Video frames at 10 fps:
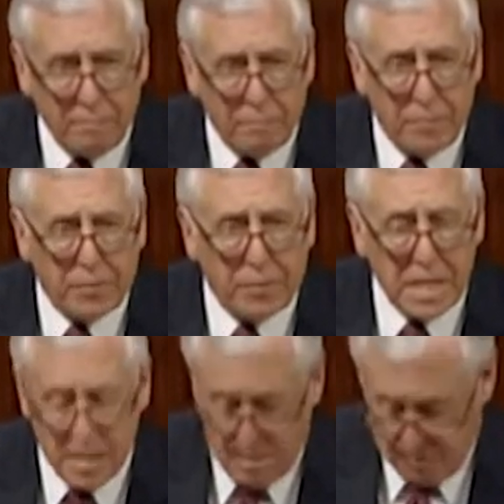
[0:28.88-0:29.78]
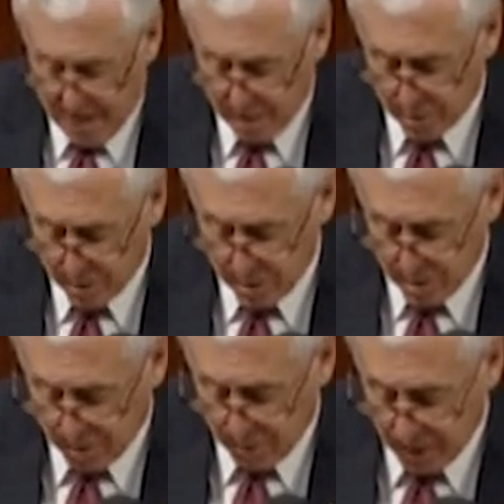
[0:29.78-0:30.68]
50,000
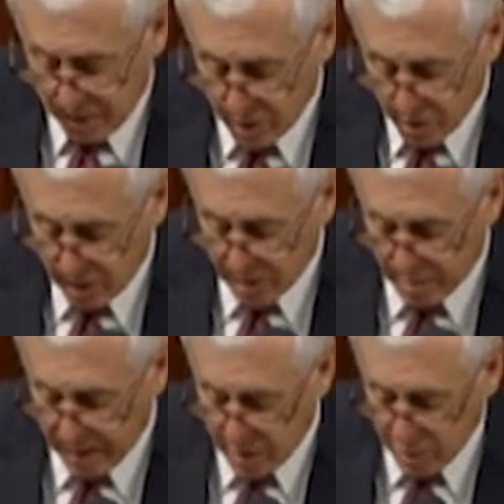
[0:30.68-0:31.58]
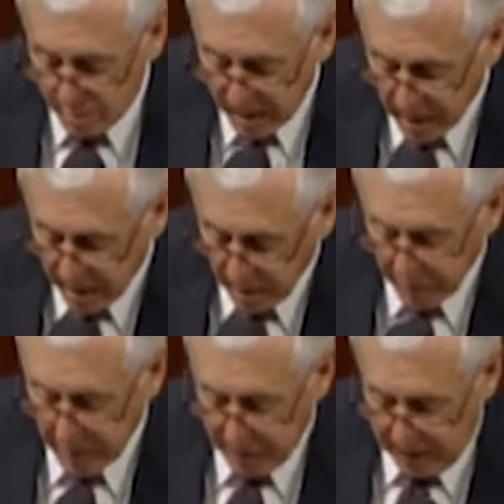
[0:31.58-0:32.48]
civilians are estimated to have been
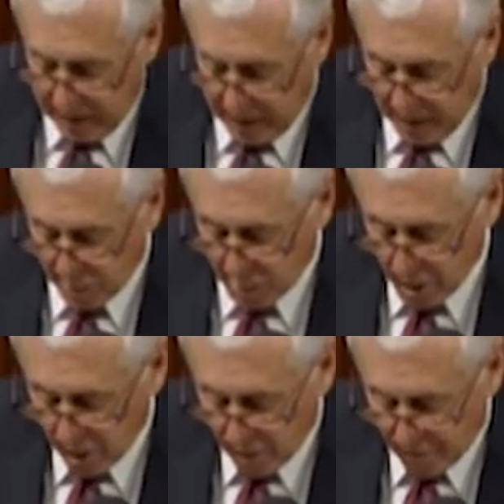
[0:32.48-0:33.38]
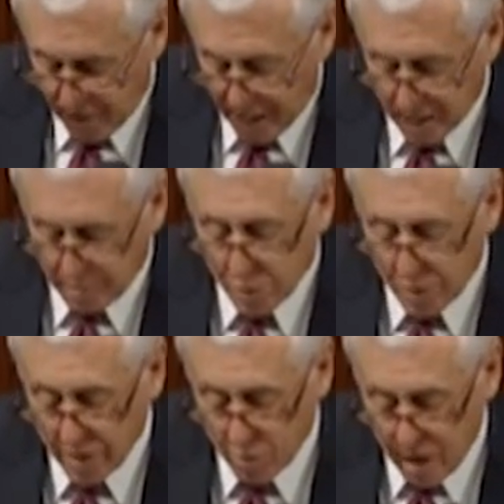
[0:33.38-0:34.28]
killed as a result of fighting
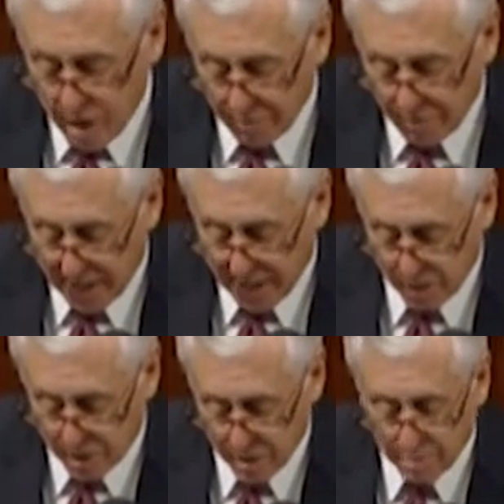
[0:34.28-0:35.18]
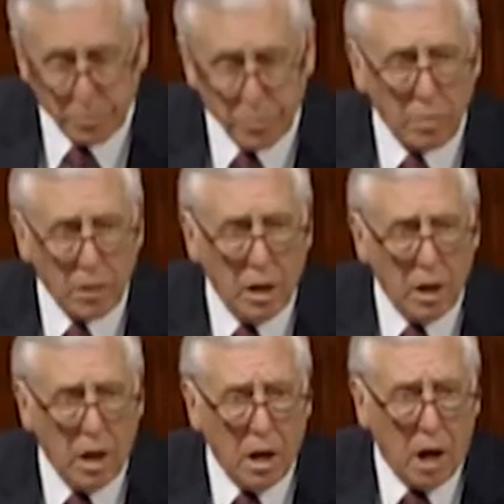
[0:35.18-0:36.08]
between the rival factions.
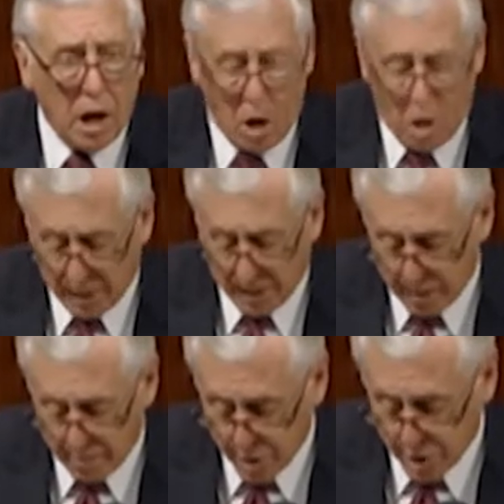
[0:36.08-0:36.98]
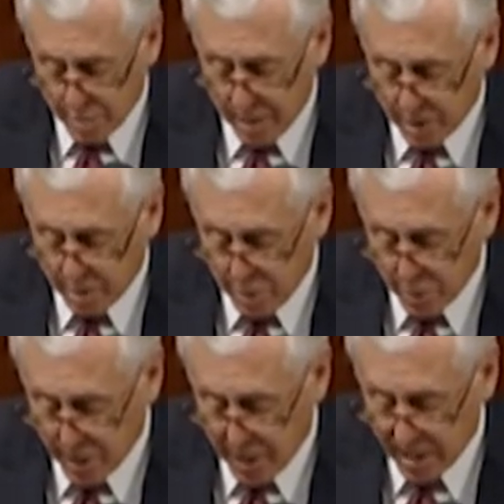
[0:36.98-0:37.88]
Alarmingly, Mr. Speaker,
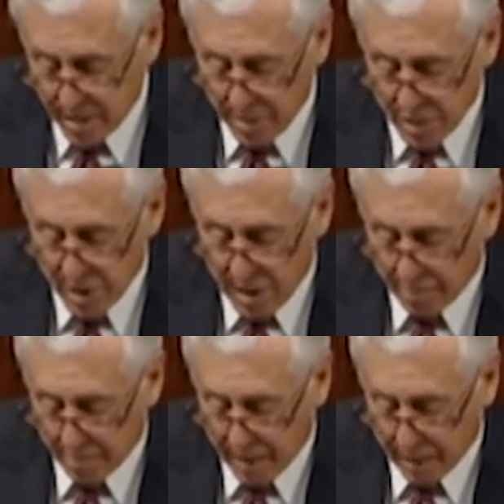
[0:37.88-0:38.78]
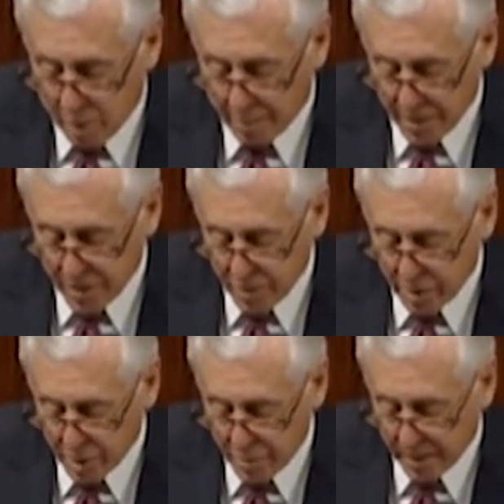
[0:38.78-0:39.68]
both sides have been stockpiling weapons and
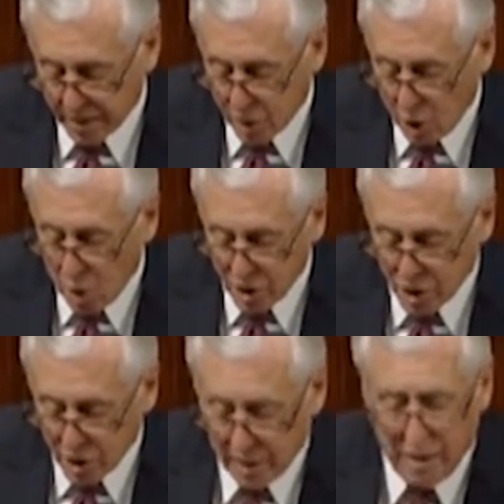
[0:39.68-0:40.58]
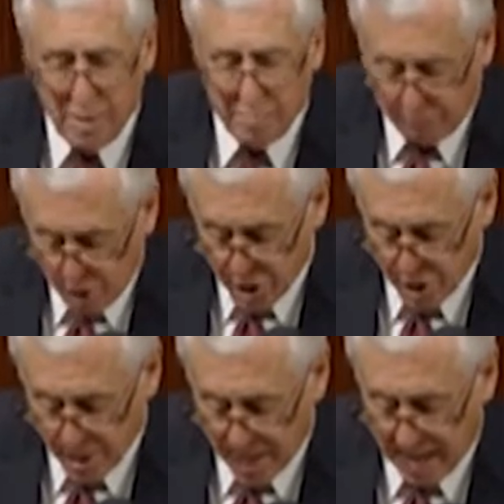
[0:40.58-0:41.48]
are expected to launch fresh
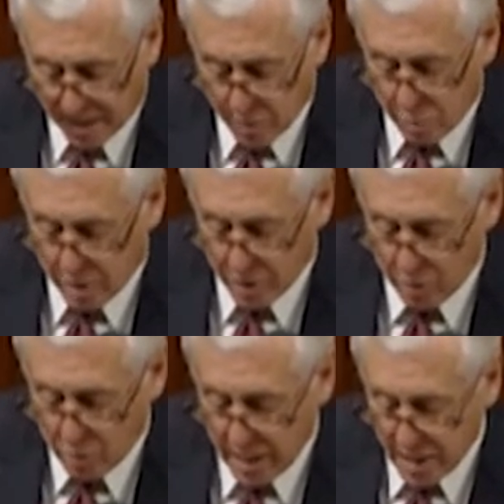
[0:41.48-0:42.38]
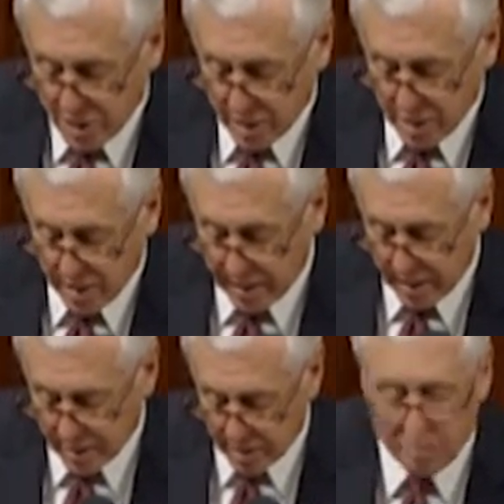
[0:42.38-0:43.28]
attacks once the rainy season
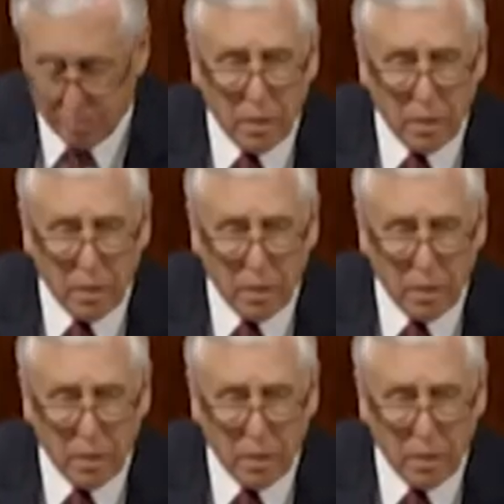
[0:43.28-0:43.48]
ends.